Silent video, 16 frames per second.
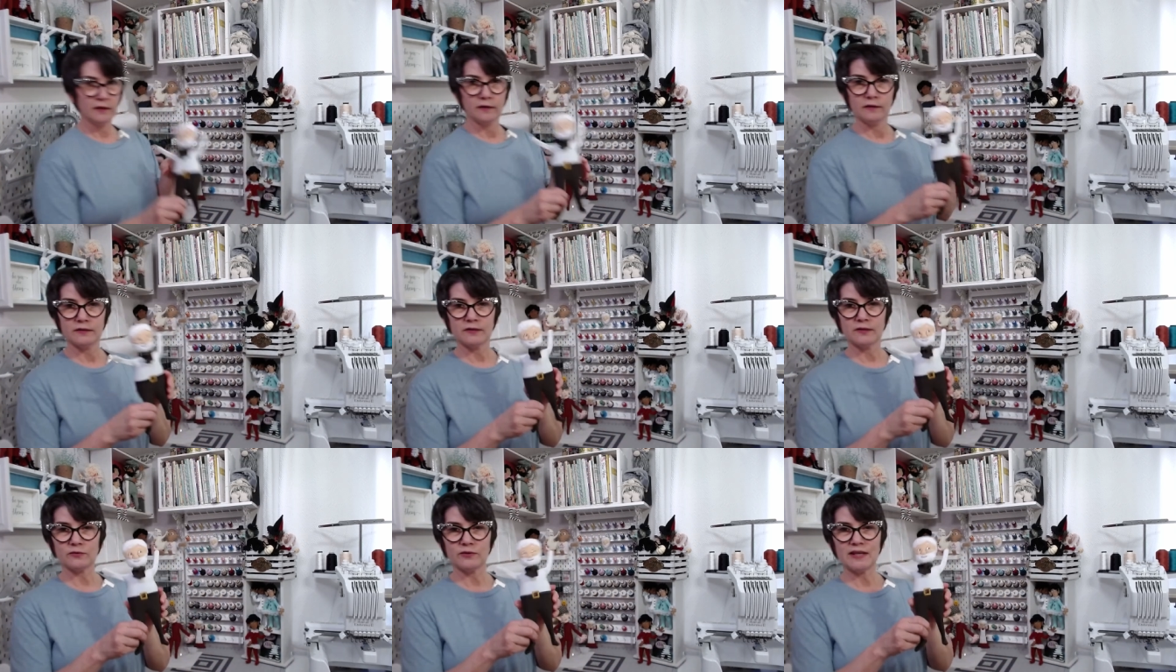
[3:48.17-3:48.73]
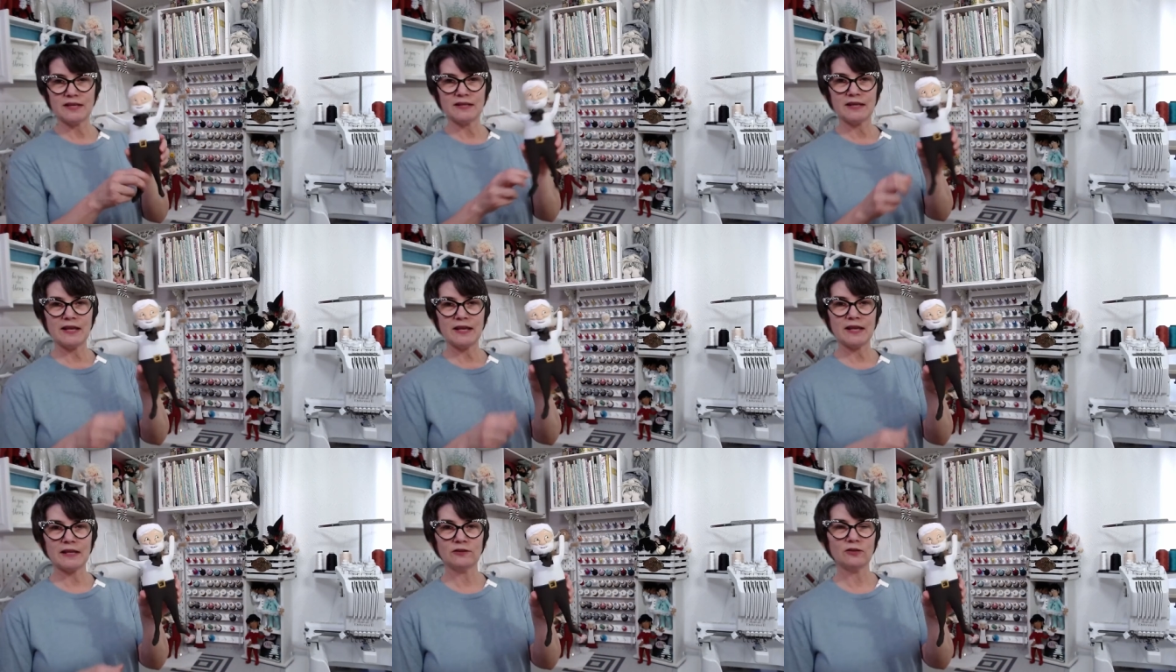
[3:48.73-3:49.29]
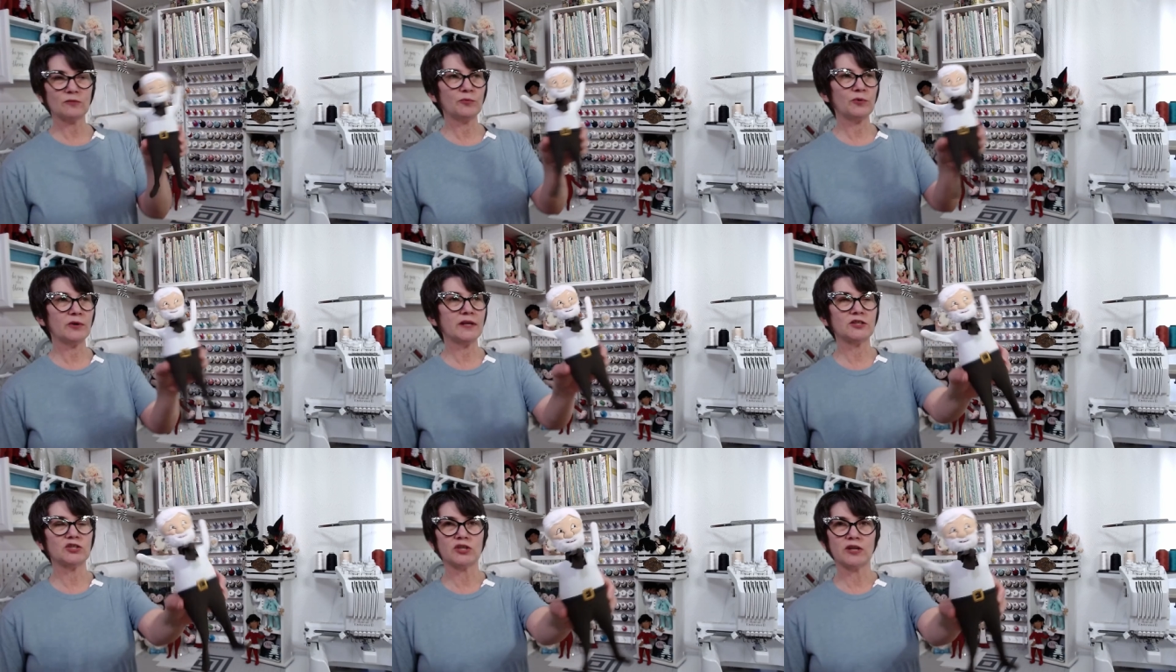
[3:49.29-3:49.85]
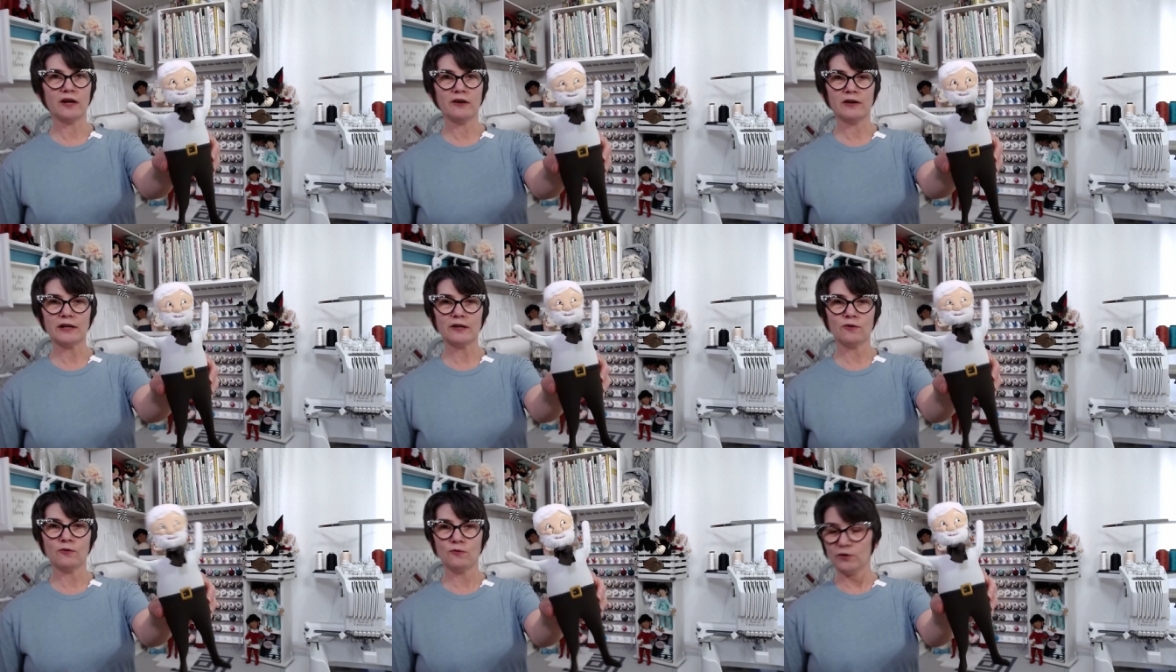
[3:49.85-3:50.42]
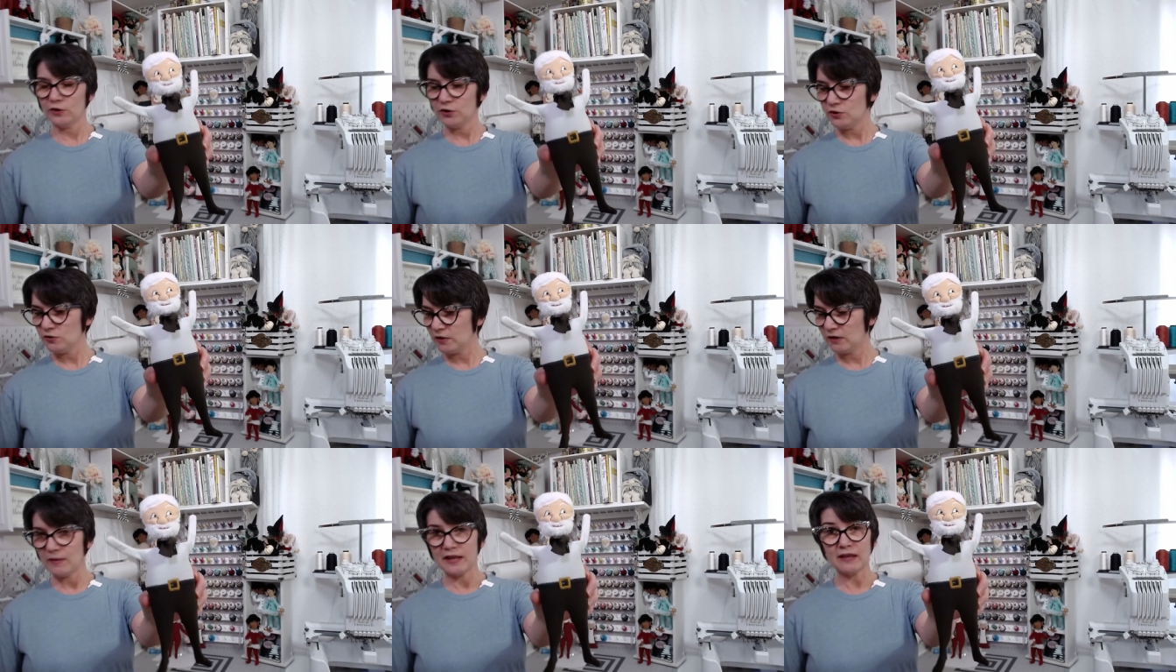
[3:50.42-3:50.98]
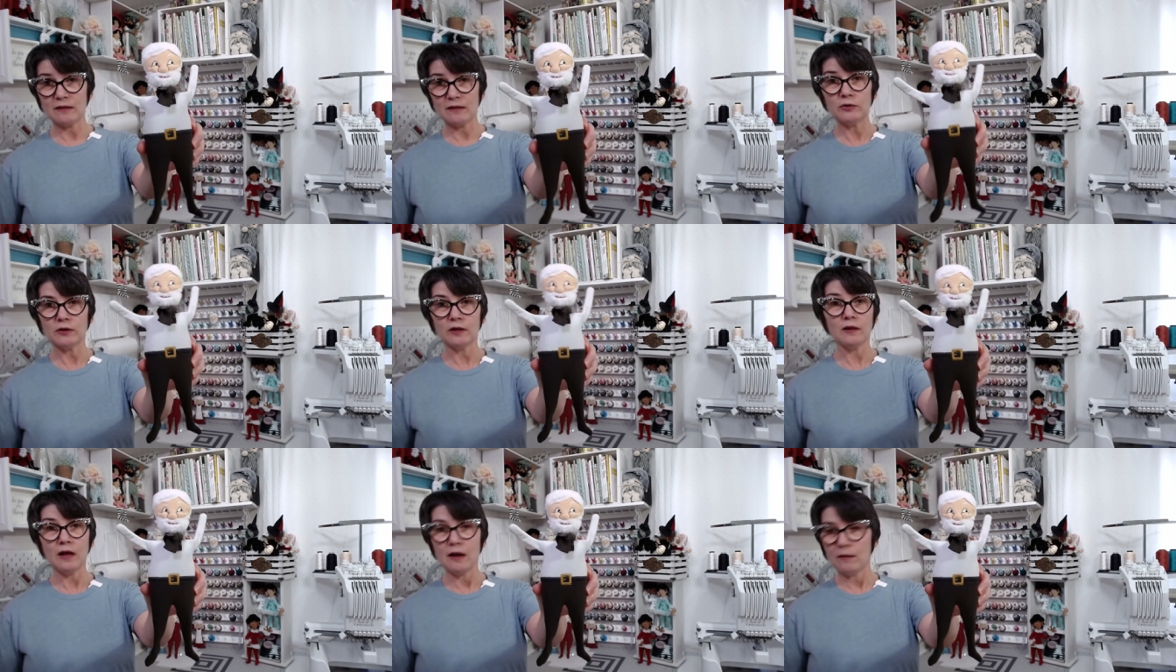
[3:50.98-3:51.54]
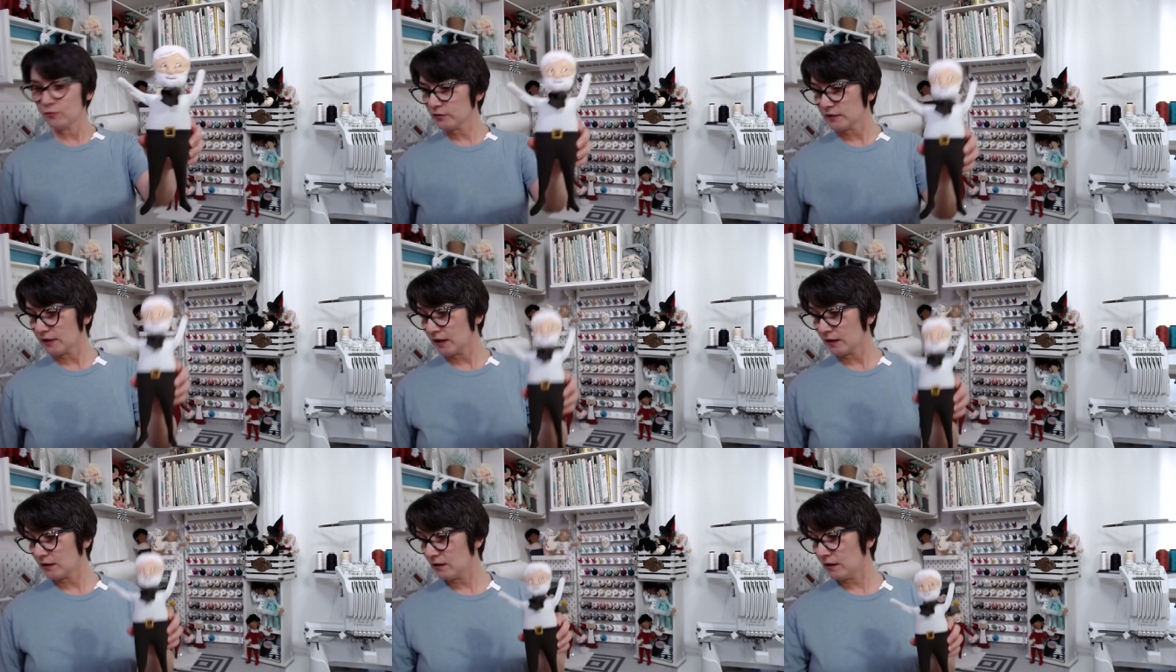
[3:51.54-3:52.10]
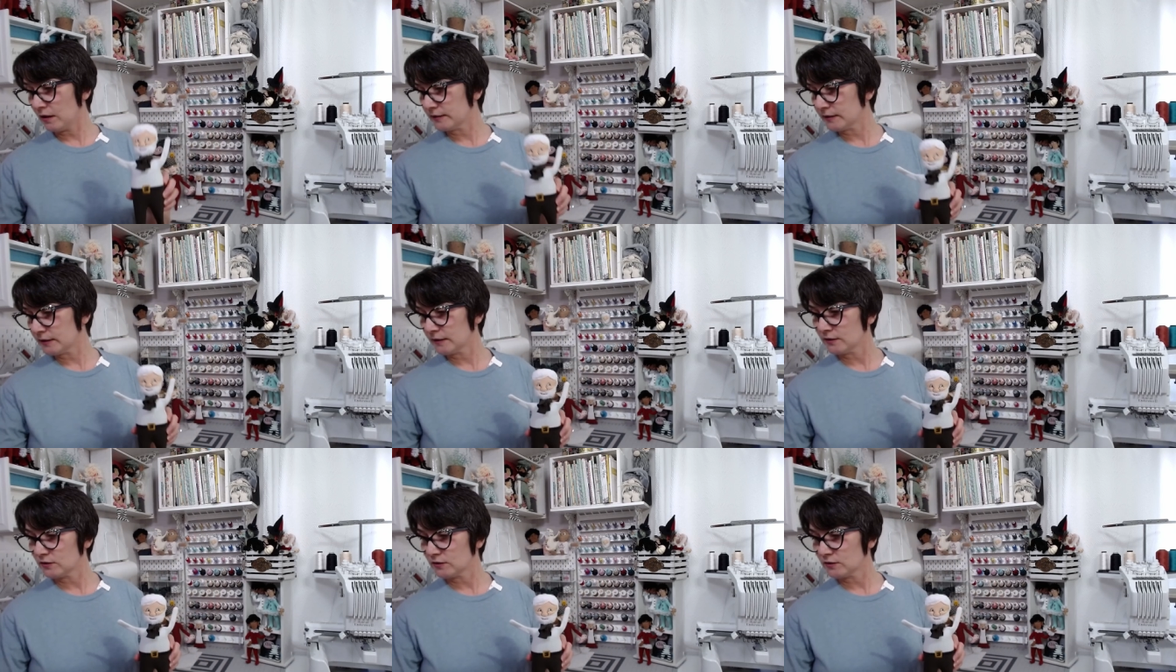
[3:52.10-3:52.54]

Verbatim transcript: So he, he can look pretty generic or you can make him look a lot more Santa Clausy.